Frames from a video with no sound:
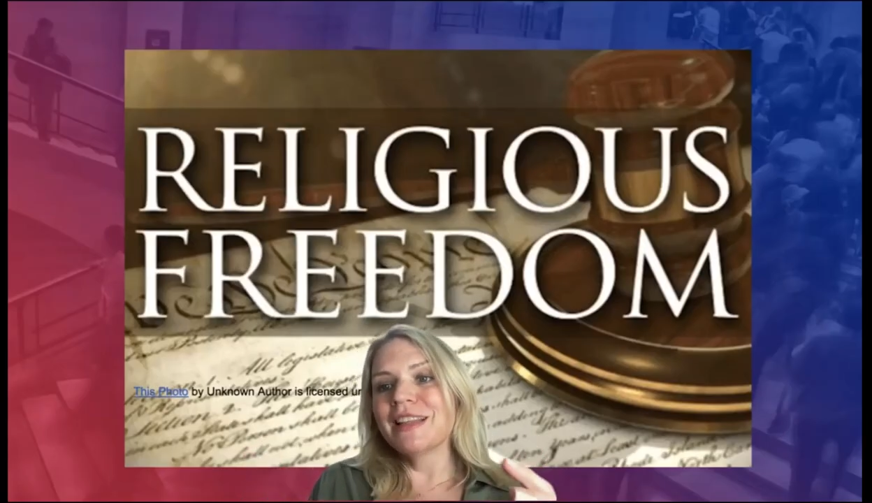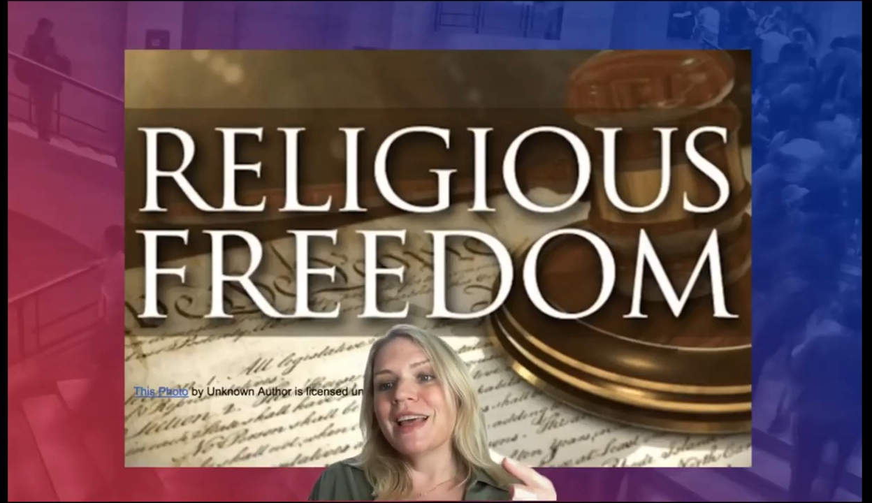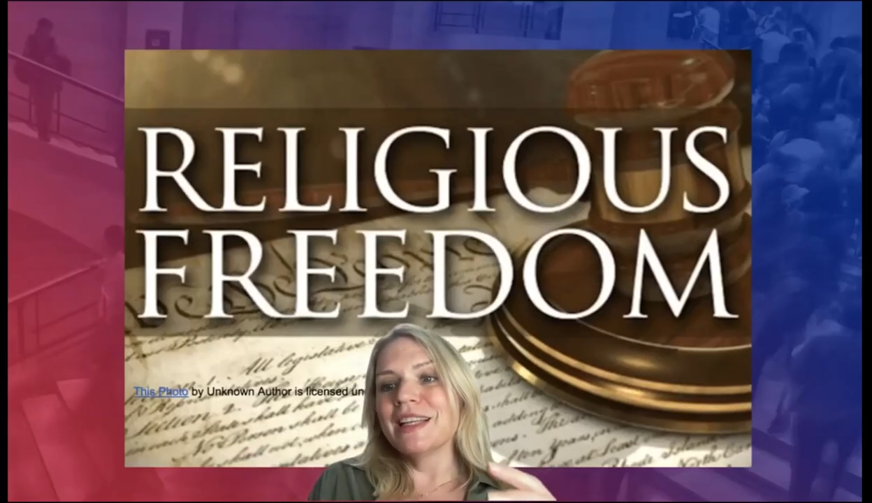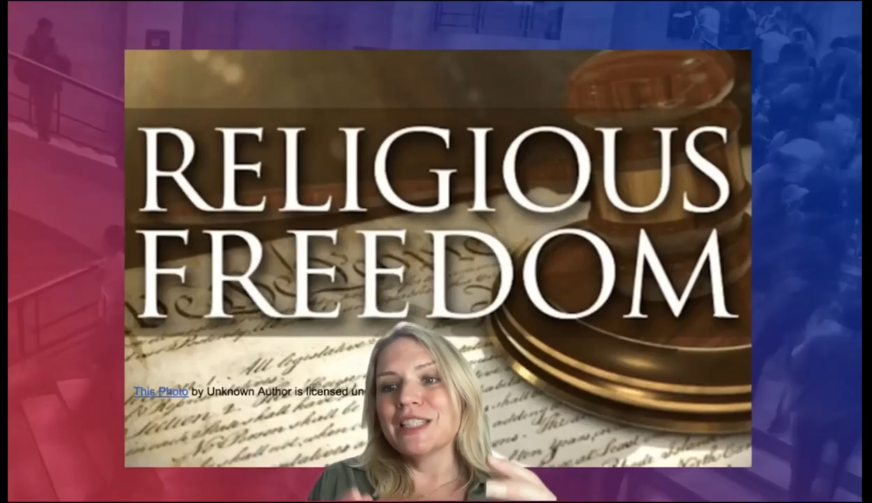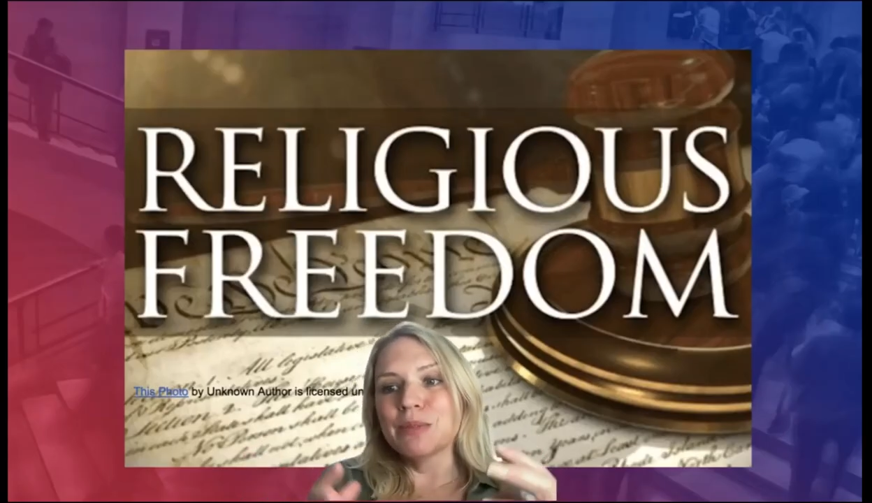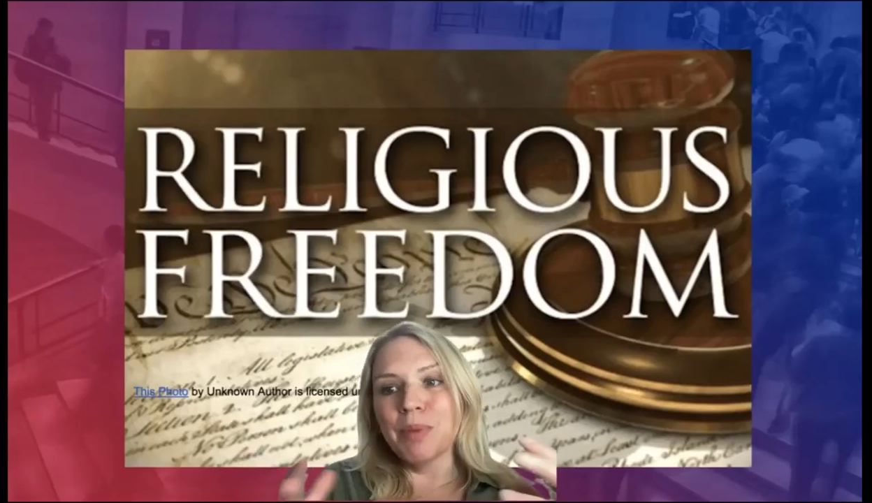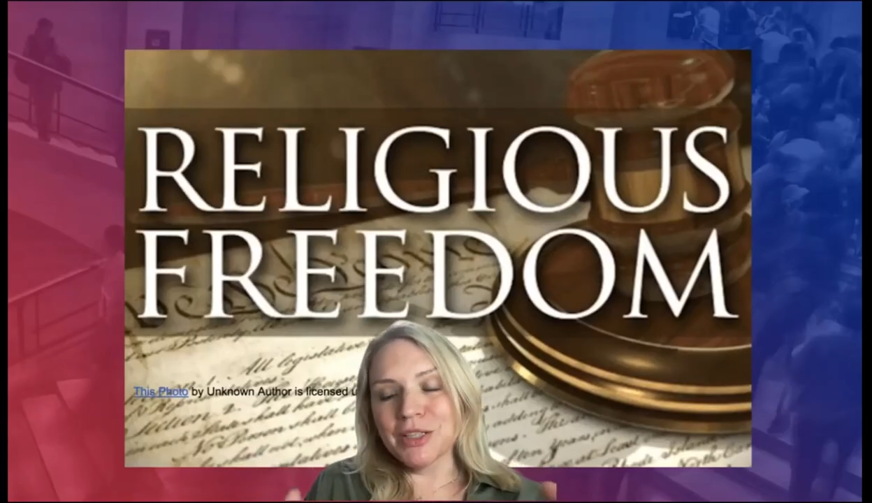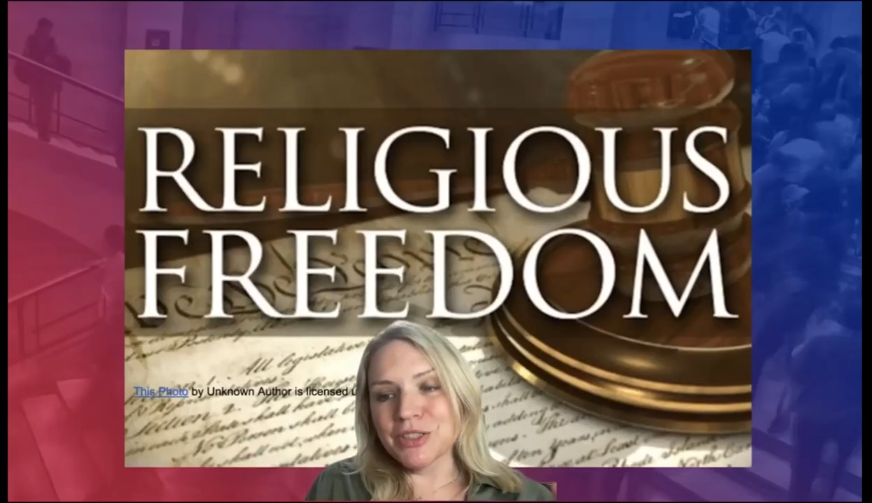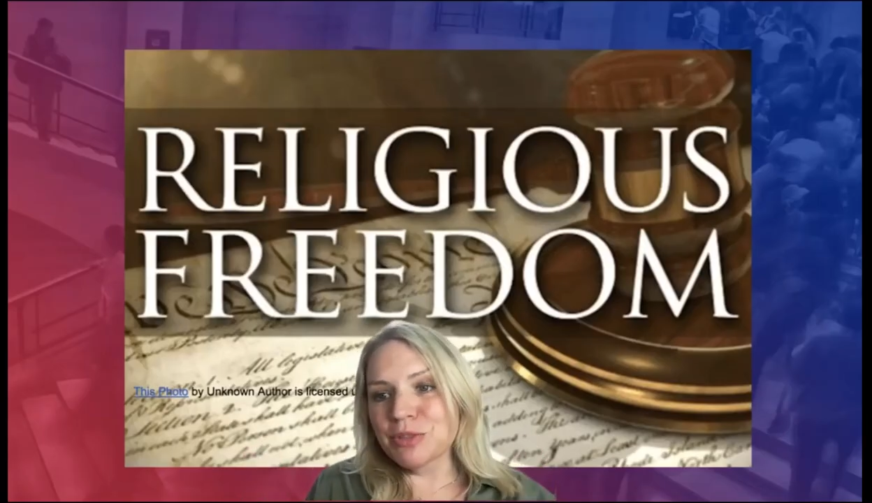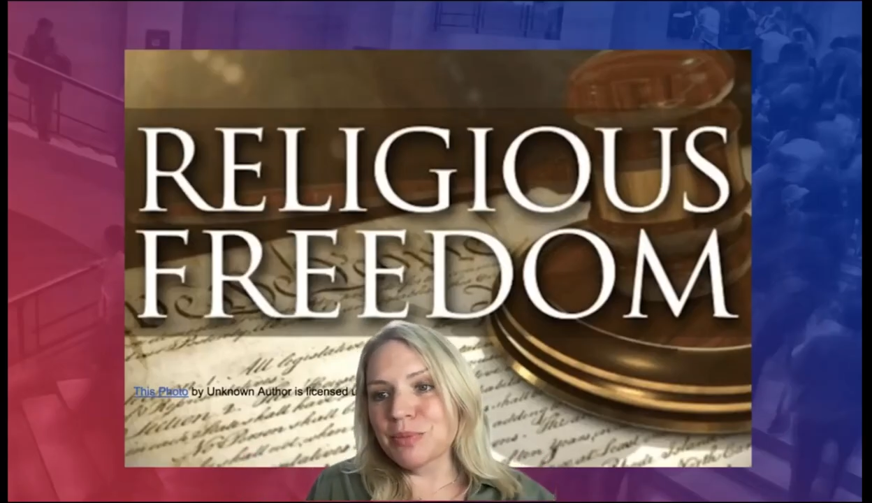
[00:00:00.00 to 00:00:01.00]
that is
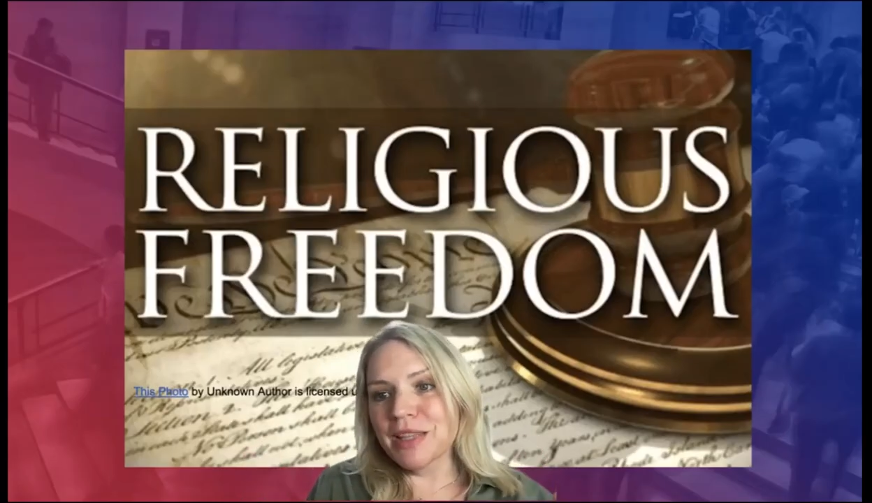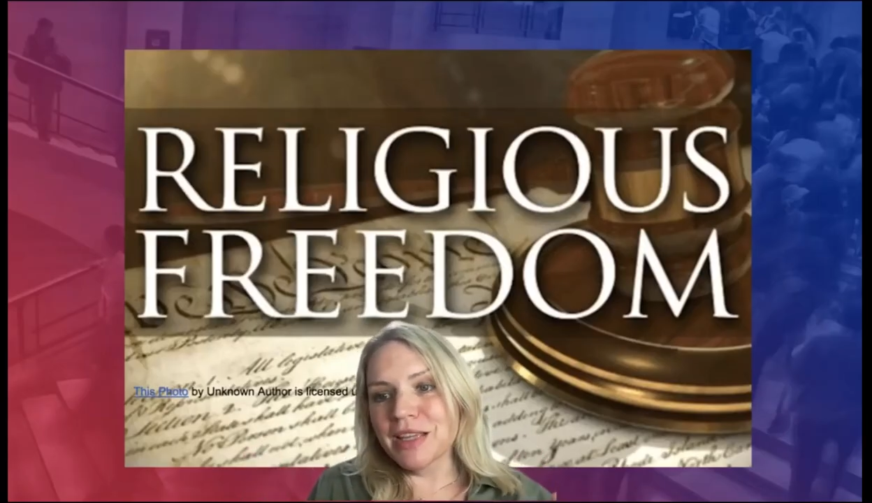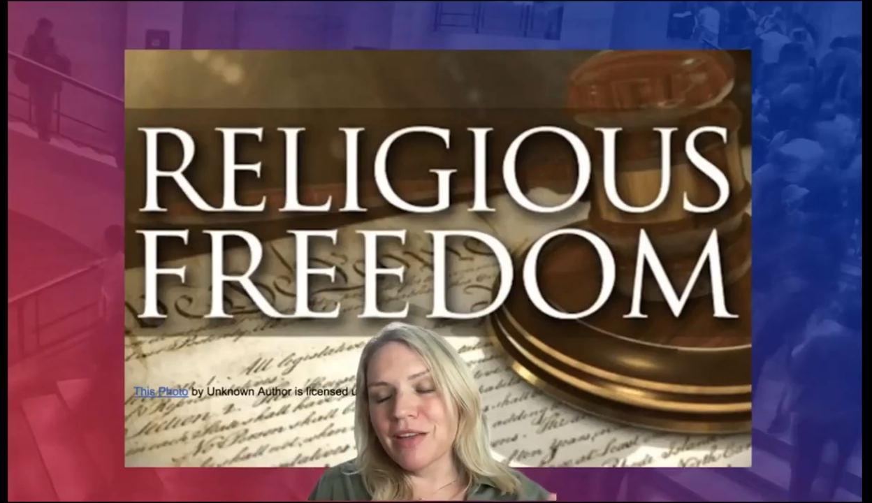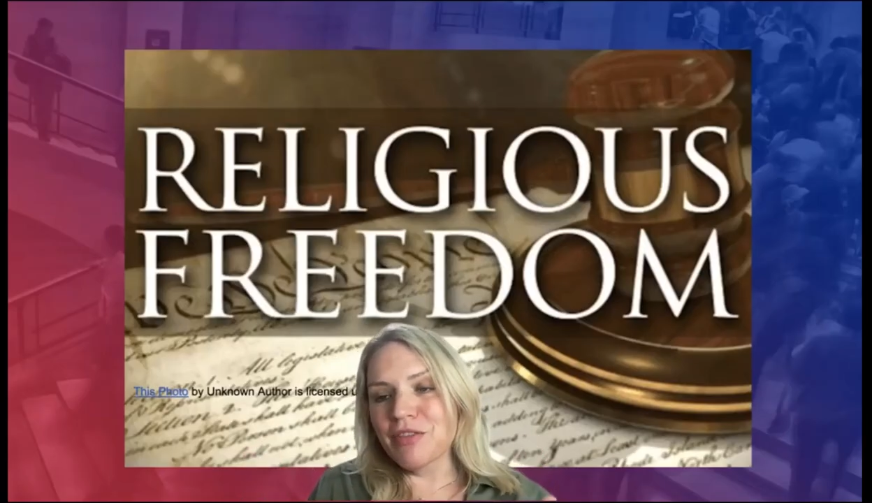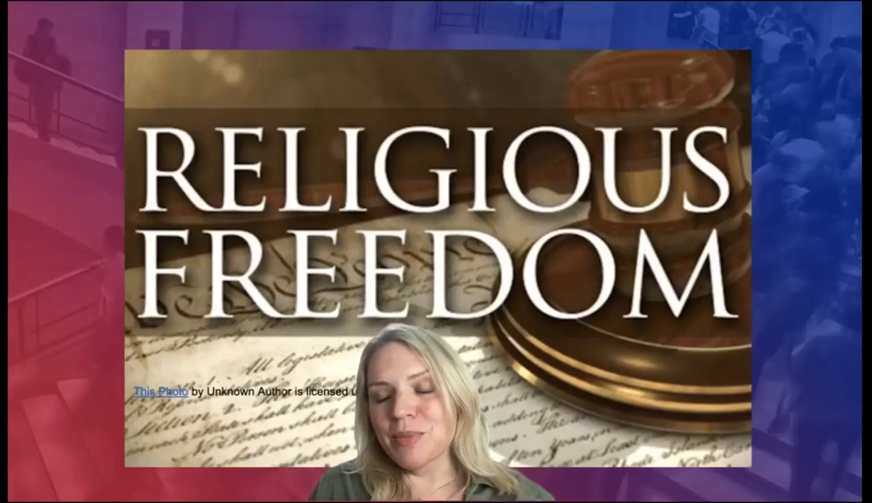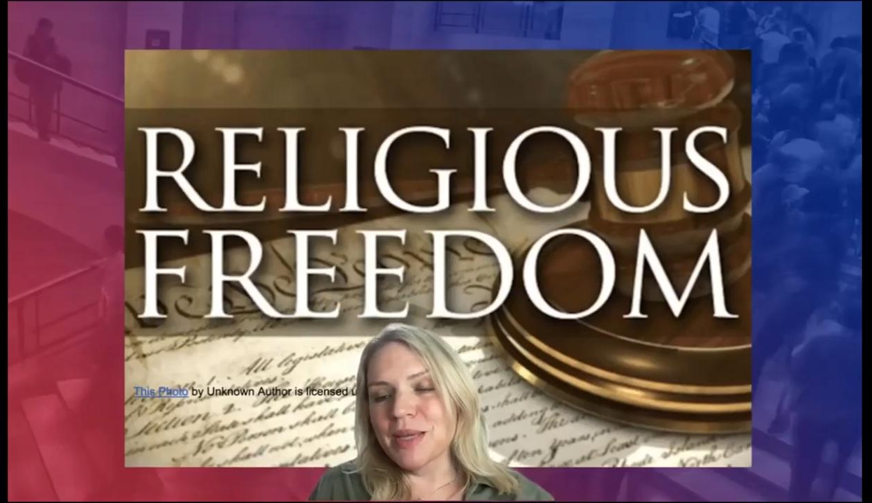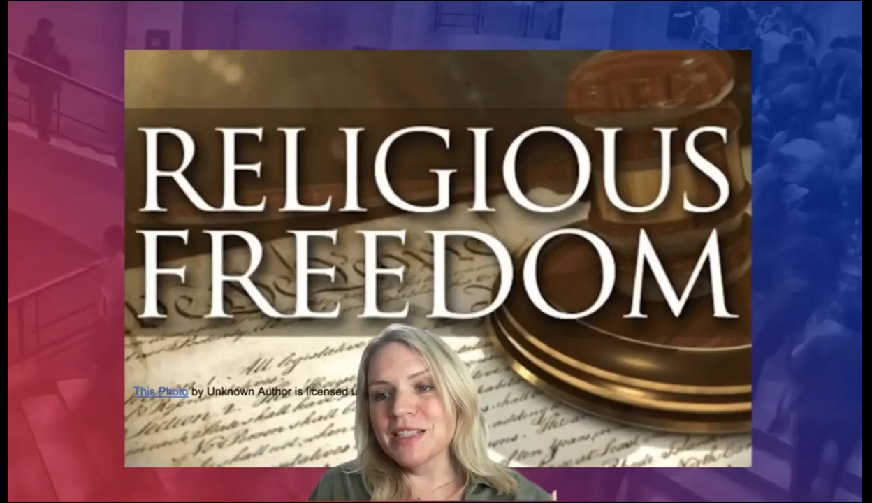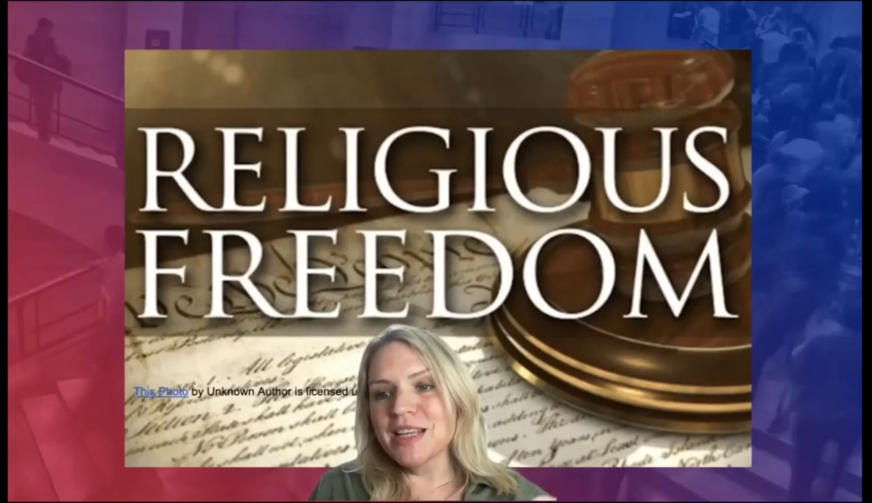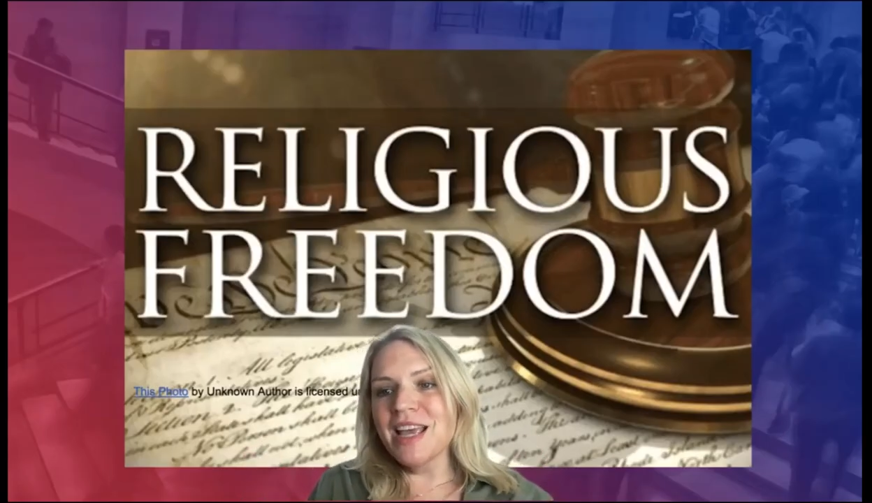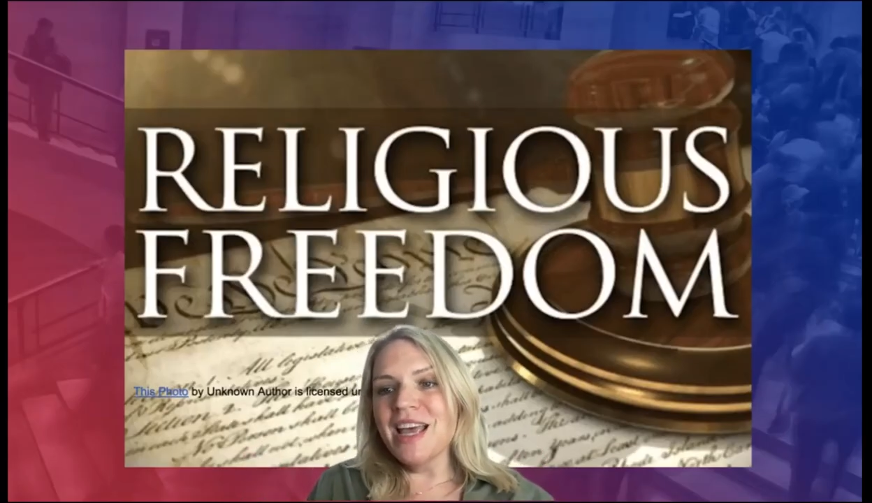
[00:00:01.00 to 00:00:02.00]
sponsored by the government.